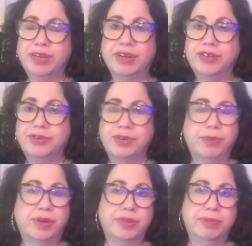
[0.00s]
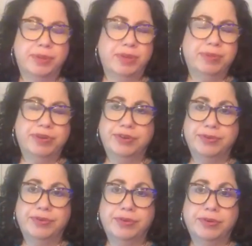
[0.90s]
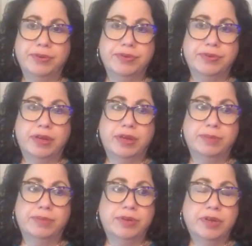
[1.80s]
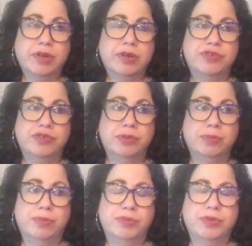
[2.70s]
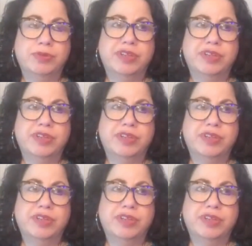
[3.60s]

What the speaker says: I do know other women producers. Do the